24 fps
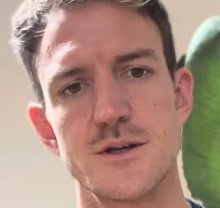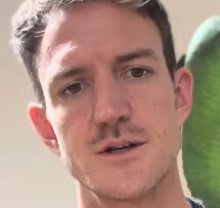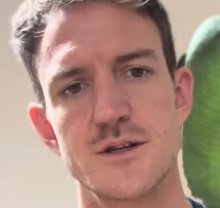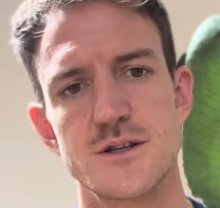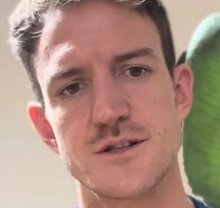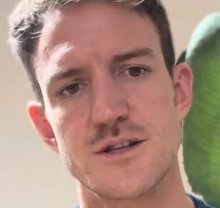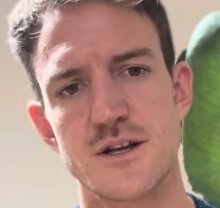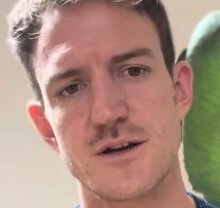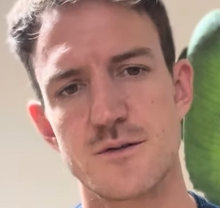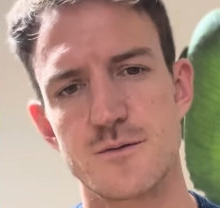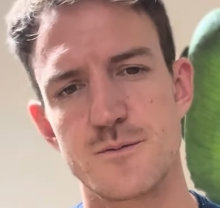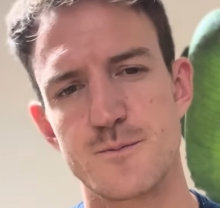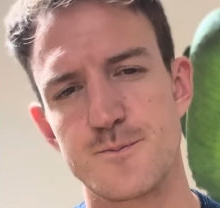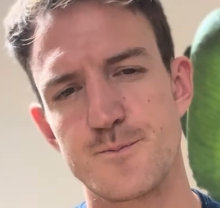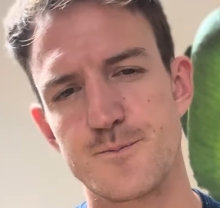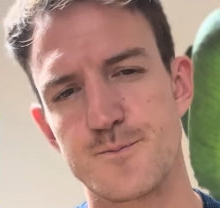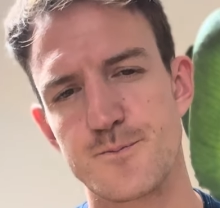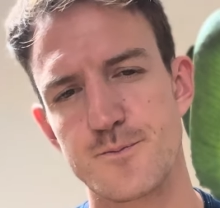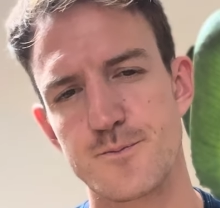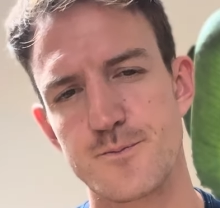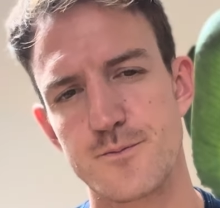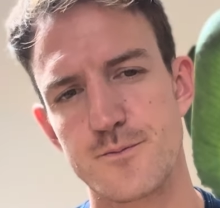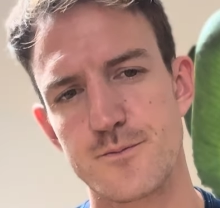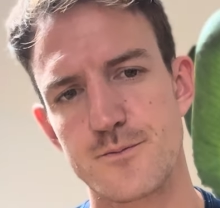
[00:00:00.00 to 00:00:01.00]
So
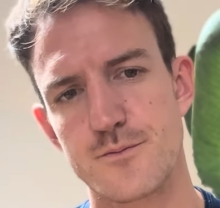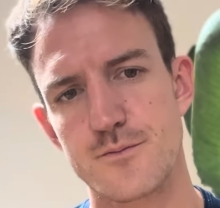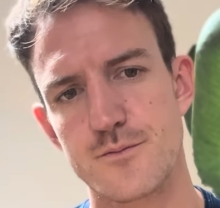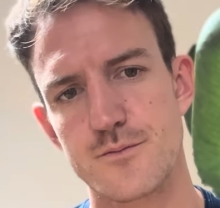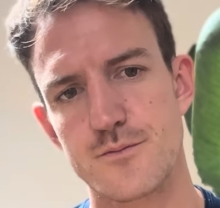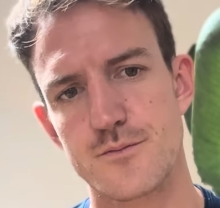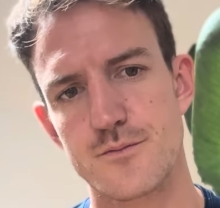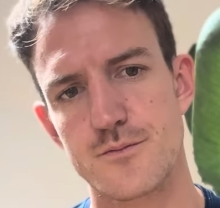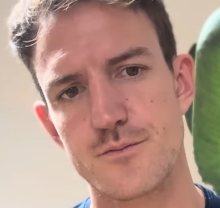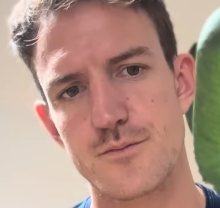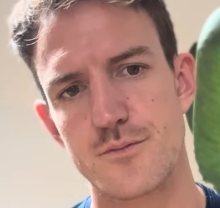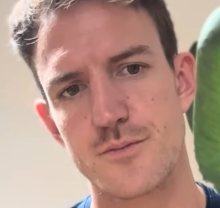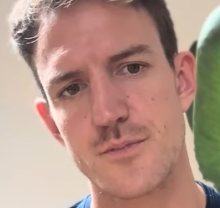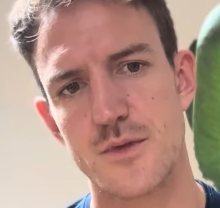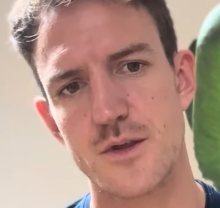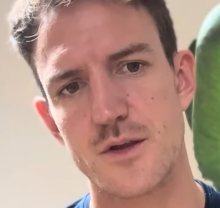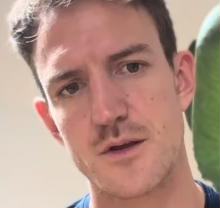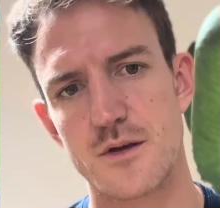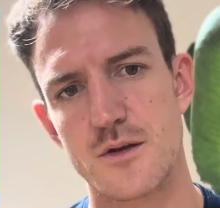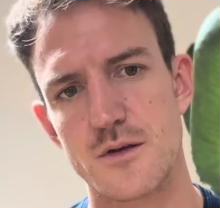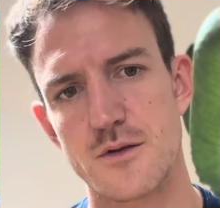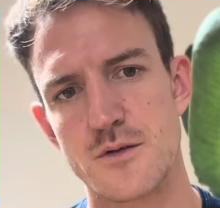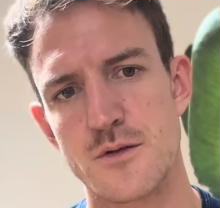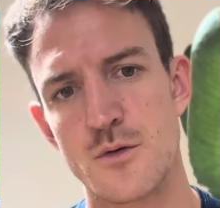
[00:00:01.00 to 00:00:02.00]

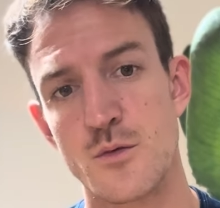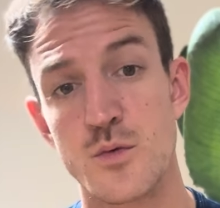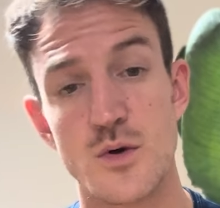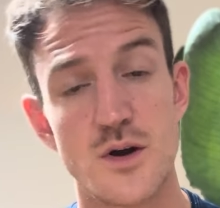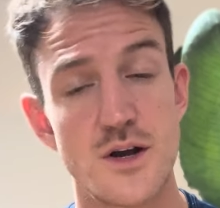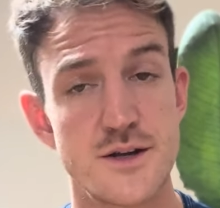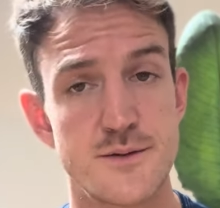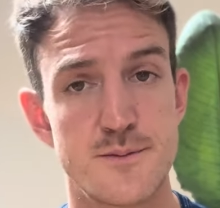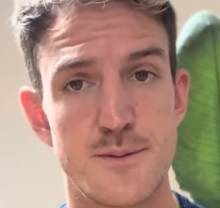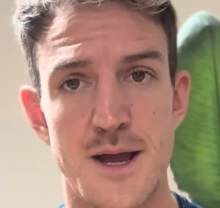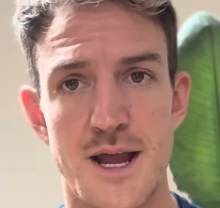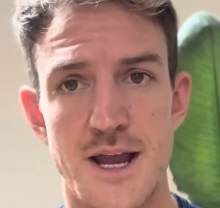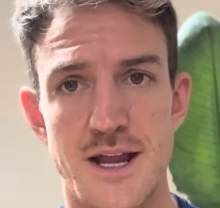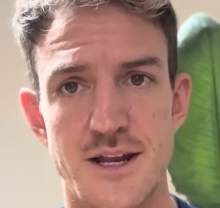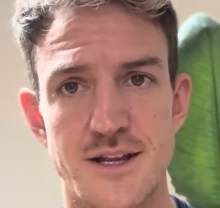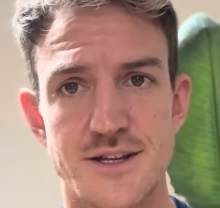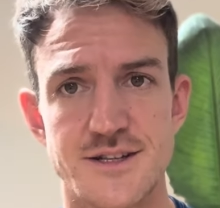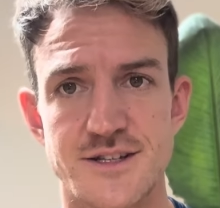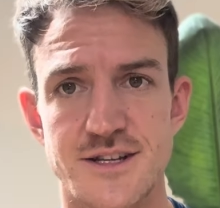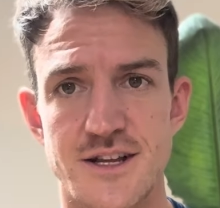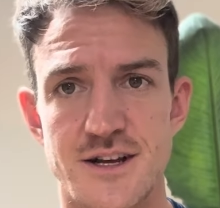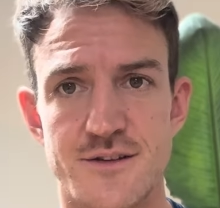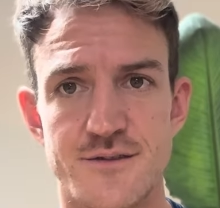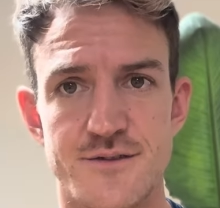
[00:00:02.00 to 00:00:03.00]
the word pain
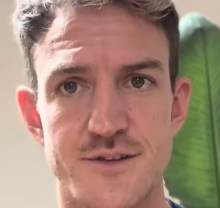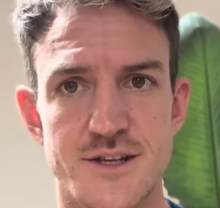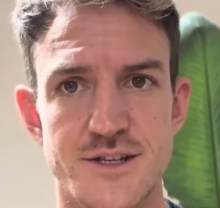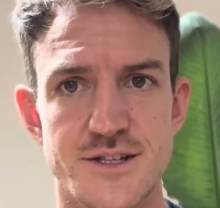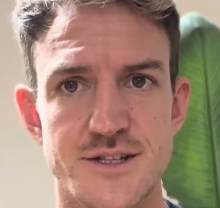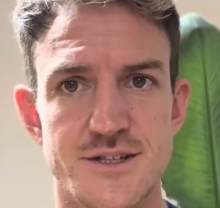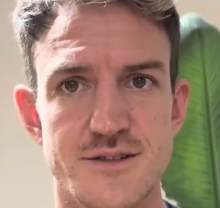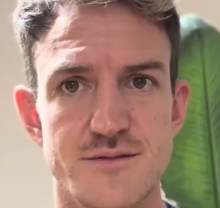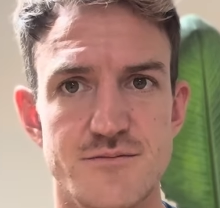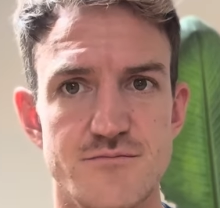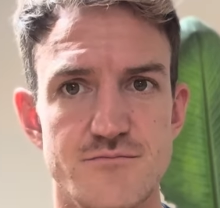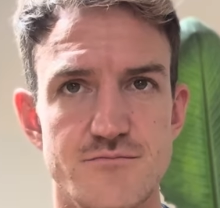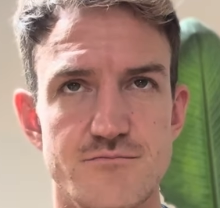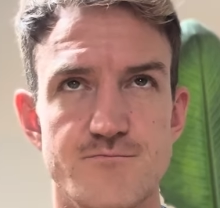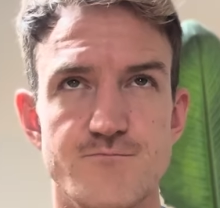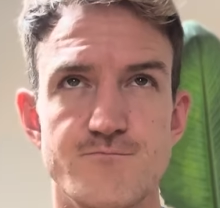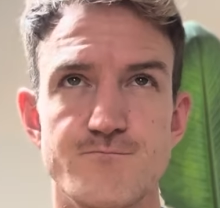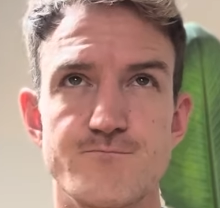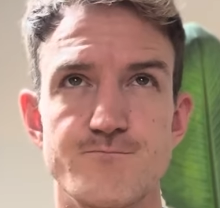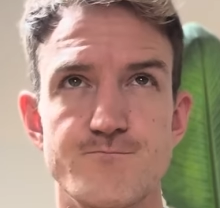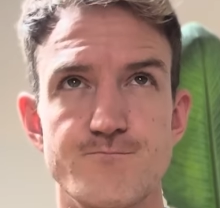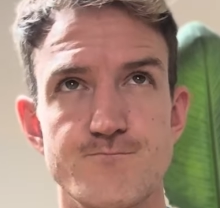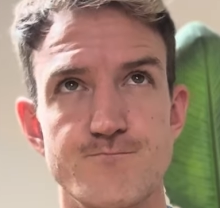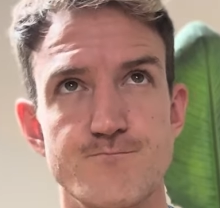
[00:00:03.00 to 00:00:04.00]
itself is
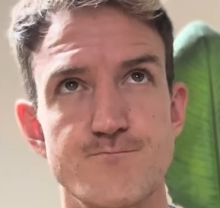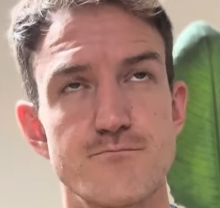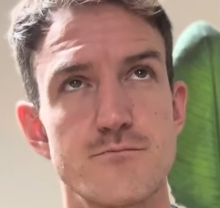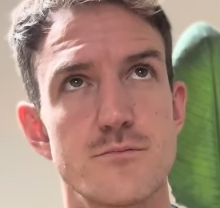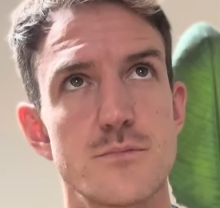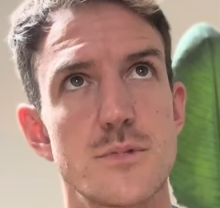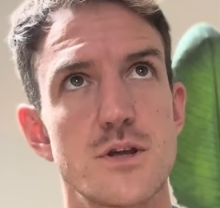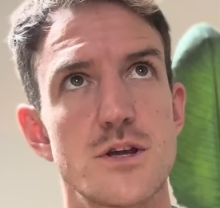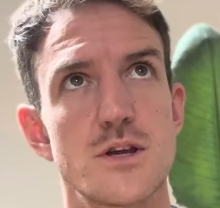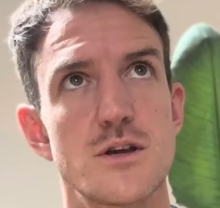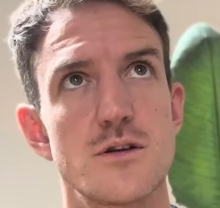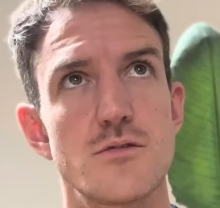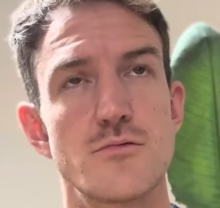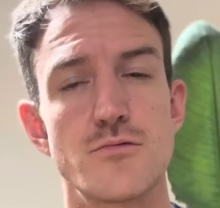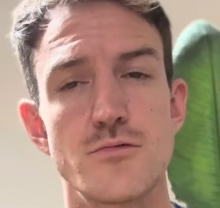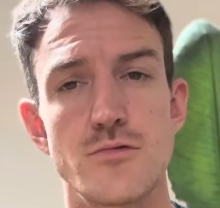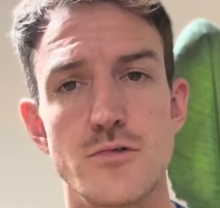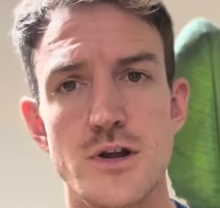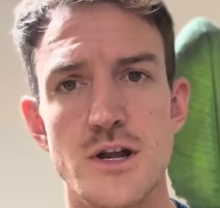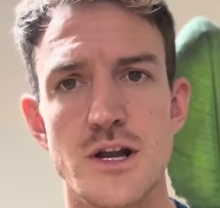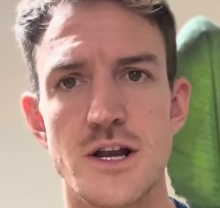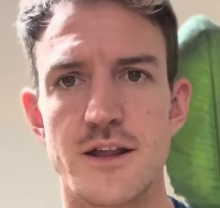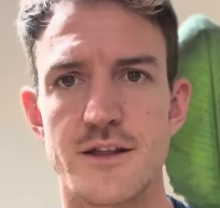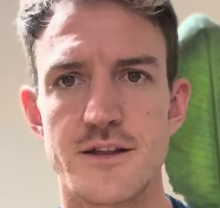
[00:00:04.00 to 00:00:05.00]

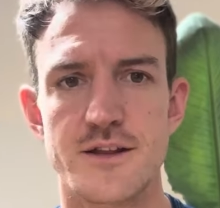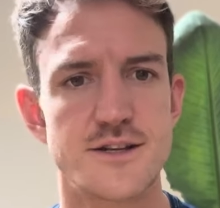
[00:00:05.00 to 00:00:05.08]
really the